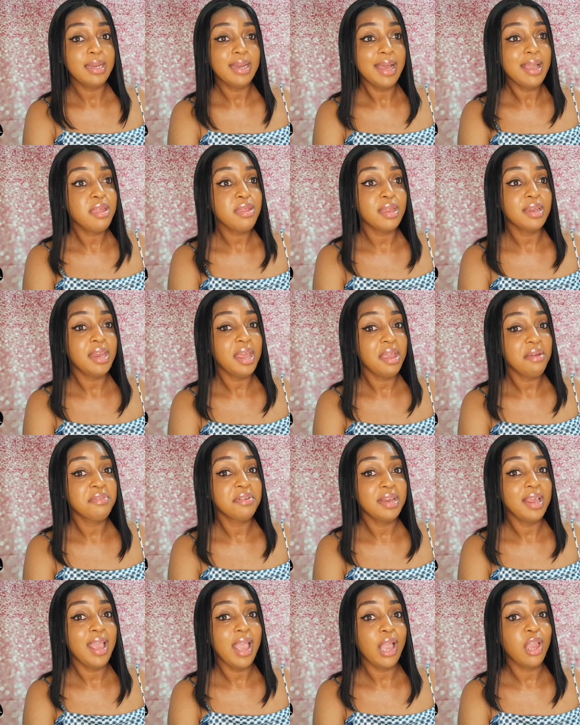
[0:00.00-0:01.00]
That's an
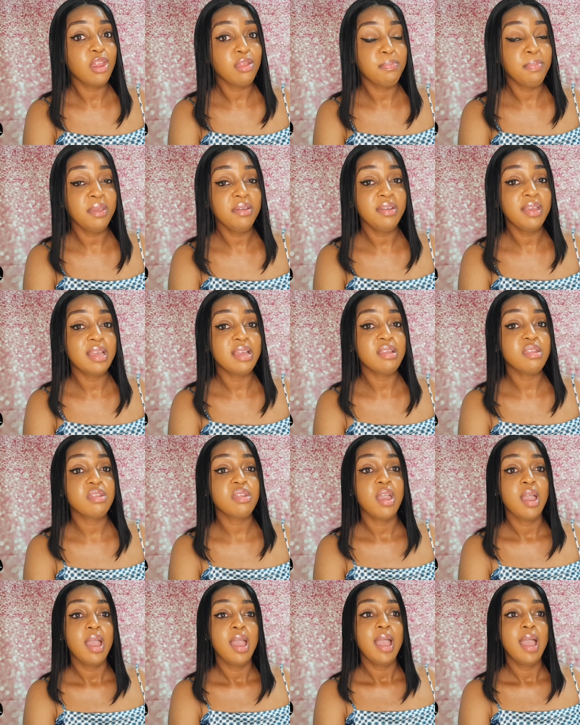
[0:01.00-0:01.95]
everyday experience.